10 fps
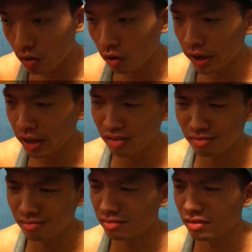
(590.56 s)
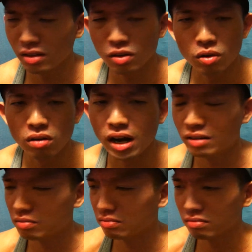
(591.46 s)
Alright, and,
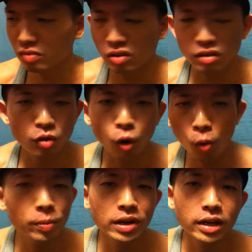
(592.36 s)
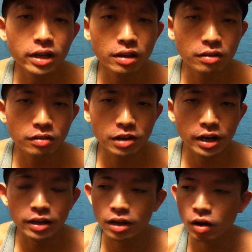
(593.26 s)
I was just openly against this
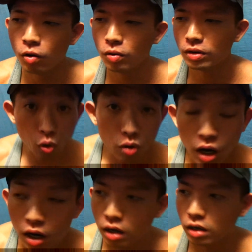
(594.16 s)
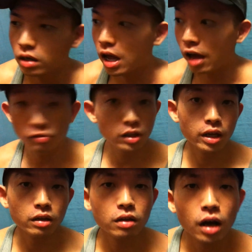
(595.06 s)
guy now. So, after
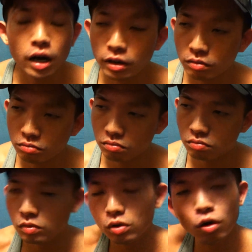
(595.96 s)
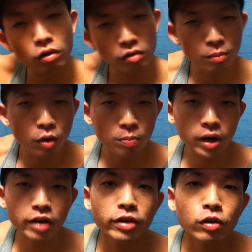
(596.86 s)
that, I got some more
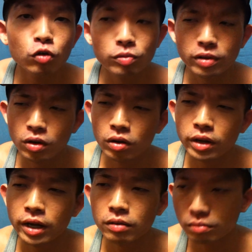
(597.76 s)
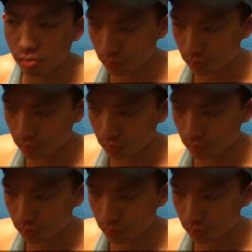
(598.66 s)
private groups and all that.